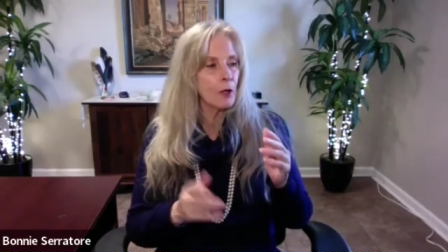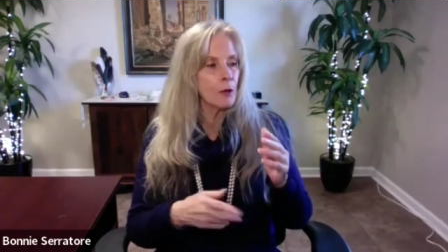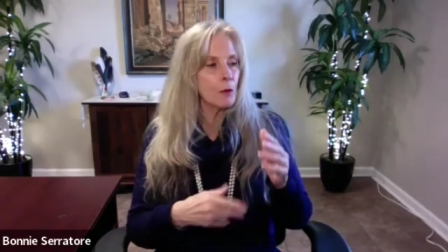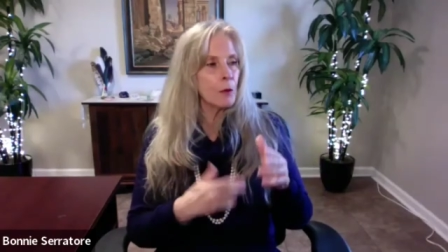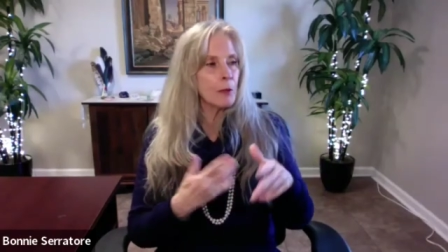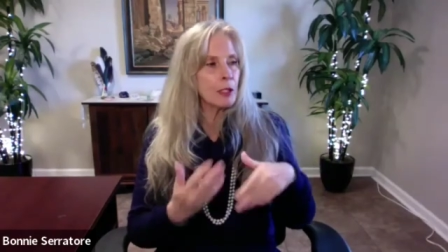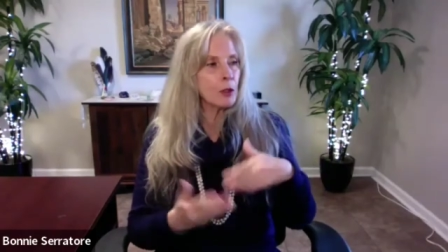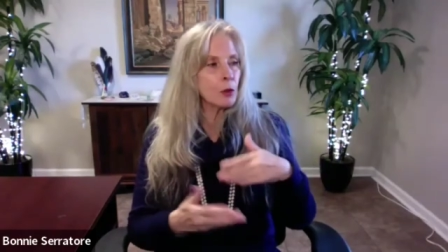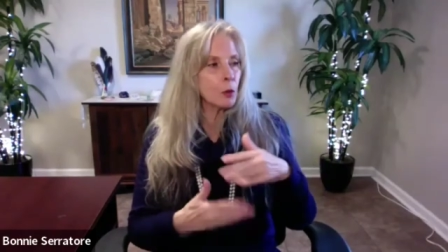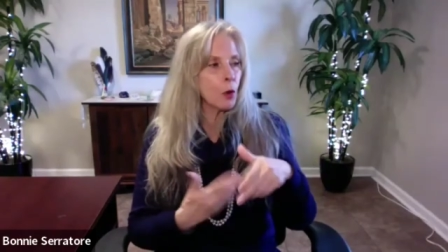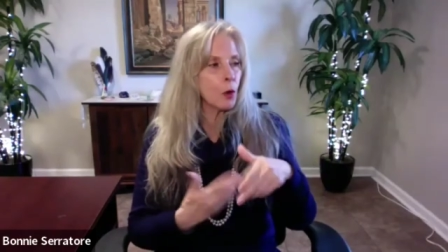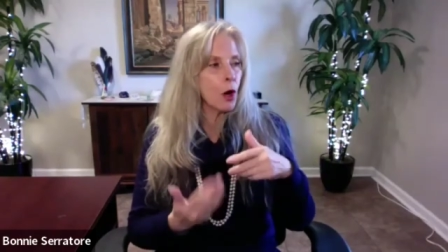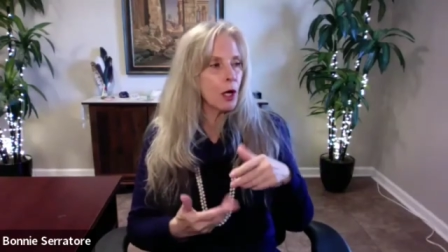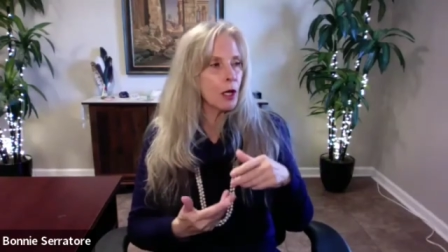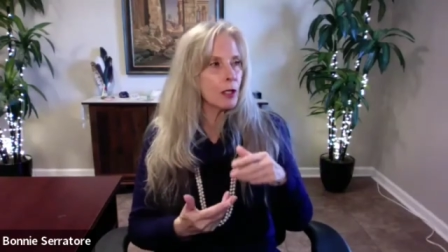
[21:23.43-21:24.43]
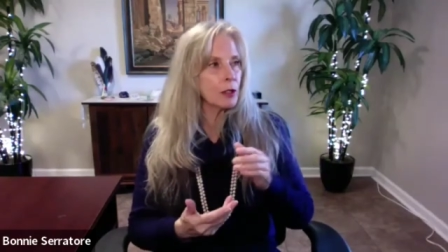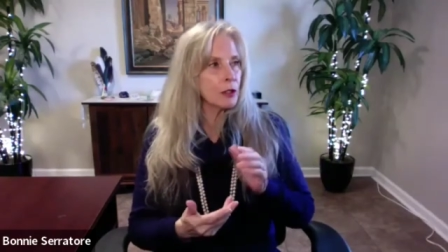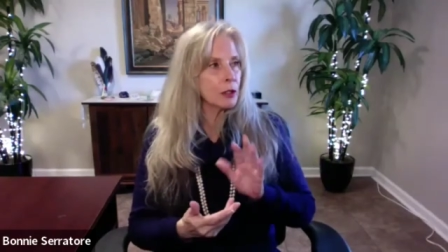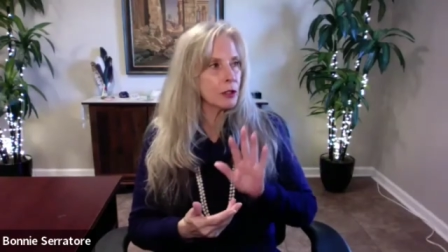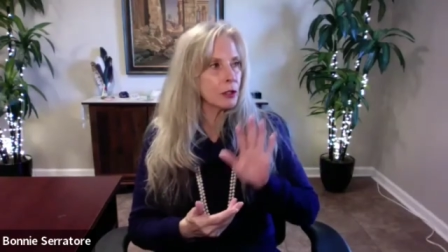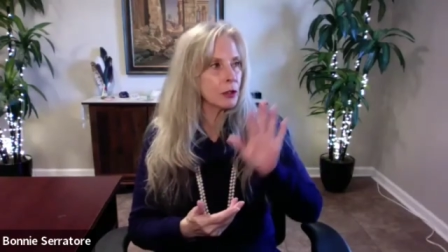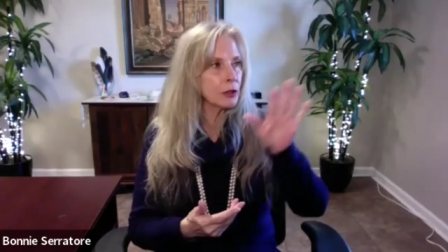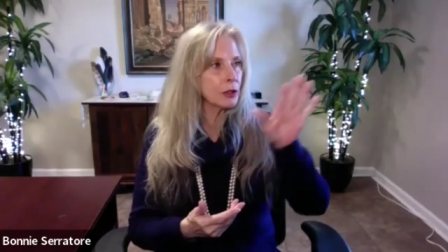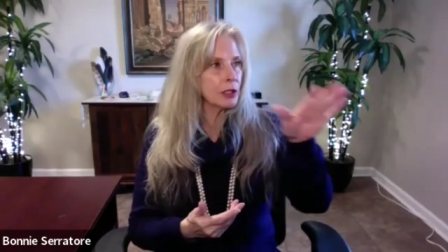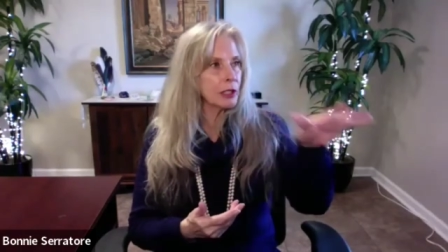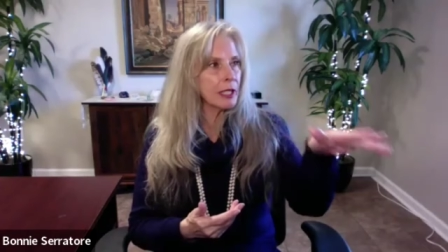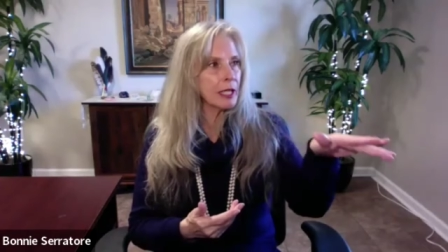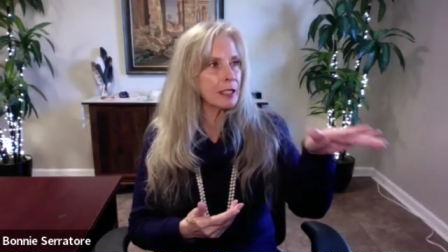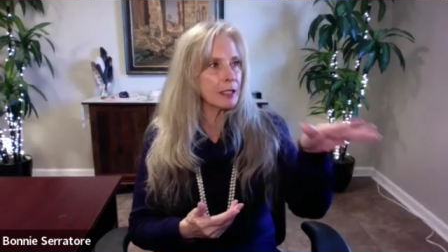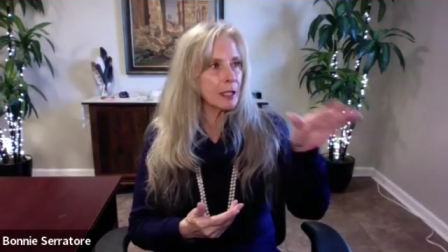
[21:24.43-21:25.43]
we will be drawn to
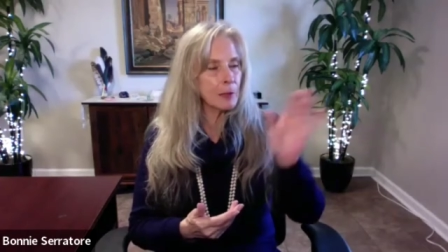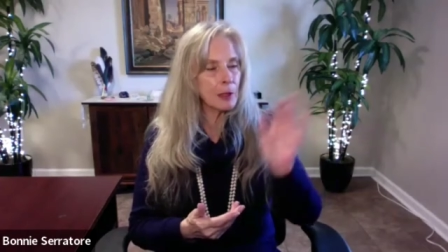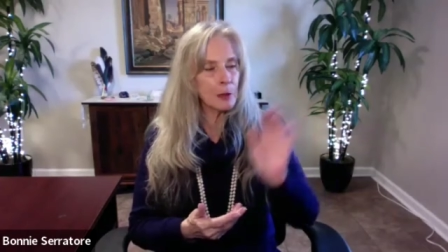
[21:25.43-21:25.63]
certain things.